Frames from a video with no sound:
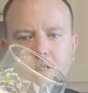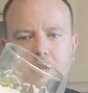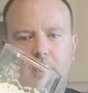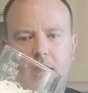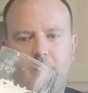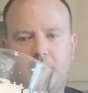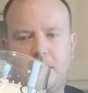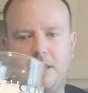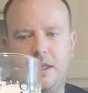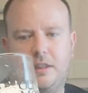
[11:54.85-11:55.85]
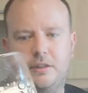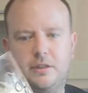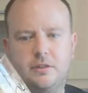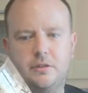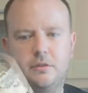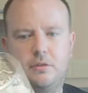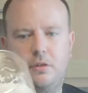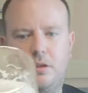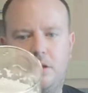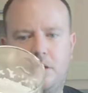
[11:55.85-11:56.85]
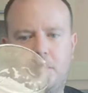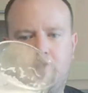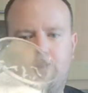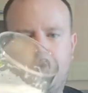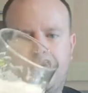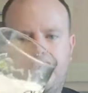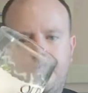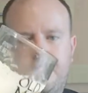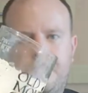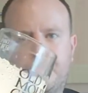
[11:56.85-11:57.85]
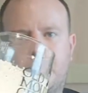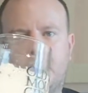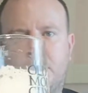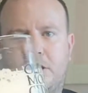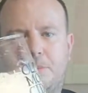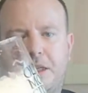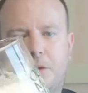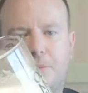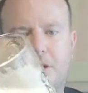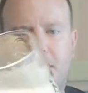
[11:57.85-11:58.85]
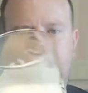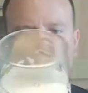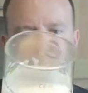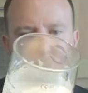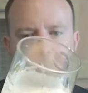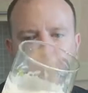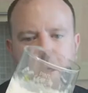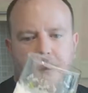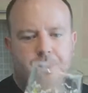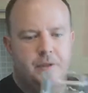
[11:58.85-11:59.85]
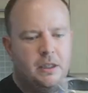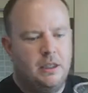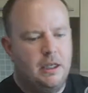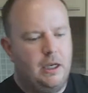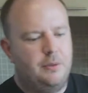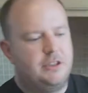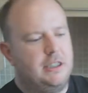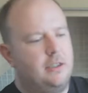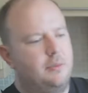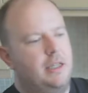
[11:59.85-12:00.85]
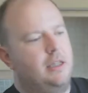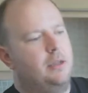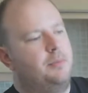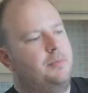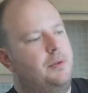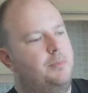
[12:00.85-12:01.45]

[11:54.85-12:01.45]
Look at how that laces. Oh. Don't think you're going to pick it up on camera, but the way, I always say the way that the